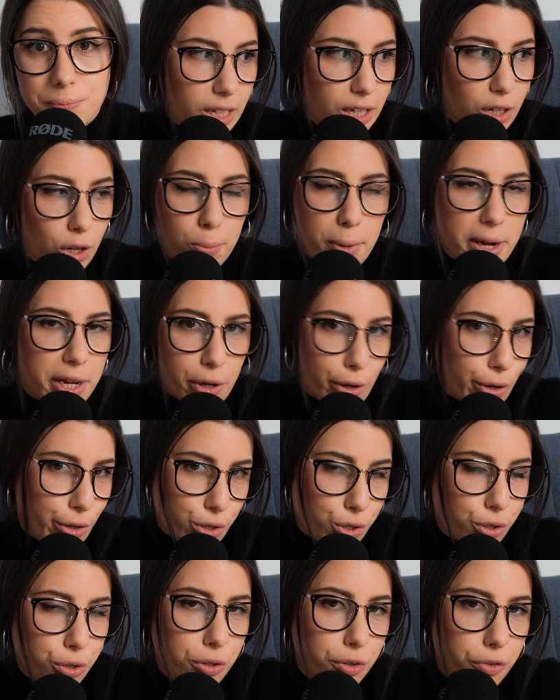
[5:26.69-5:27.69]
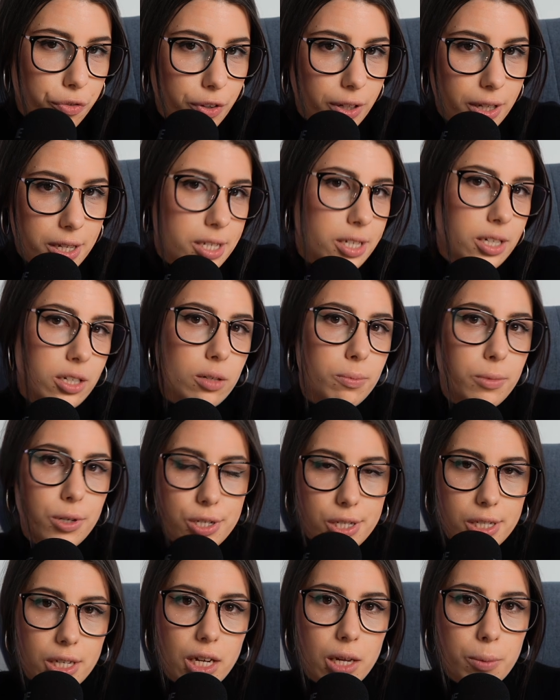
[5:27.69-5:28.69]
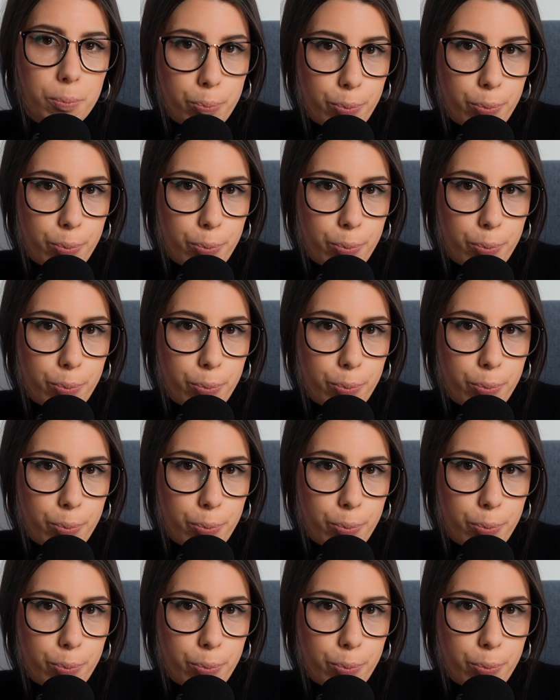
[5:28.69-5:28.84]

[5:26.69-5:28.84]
They're not my go-to for listening to music,